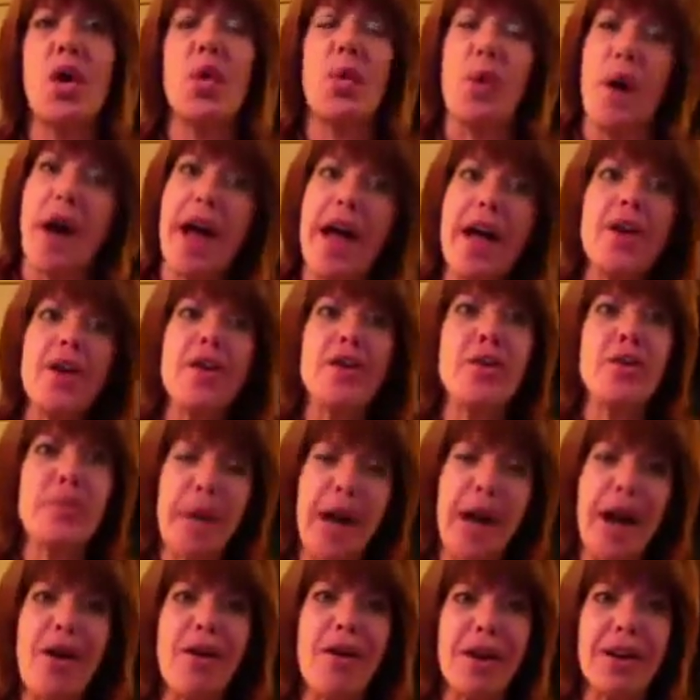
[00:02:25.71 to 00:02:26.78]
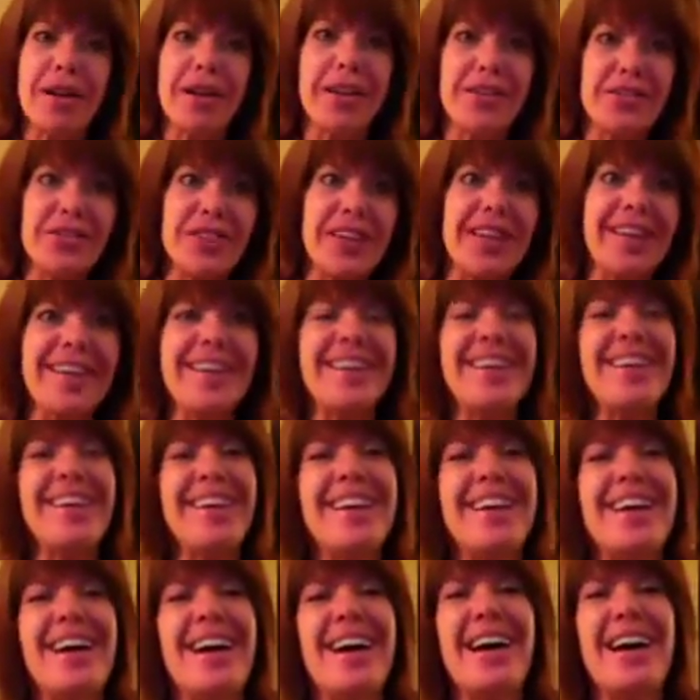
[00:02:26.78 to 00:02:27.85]
Why are you powerlifting?
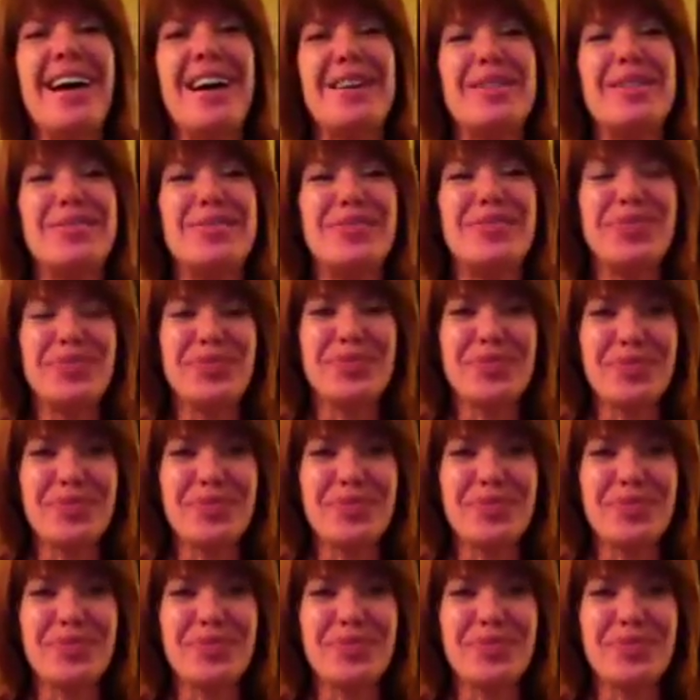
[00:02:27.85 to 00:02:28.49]
I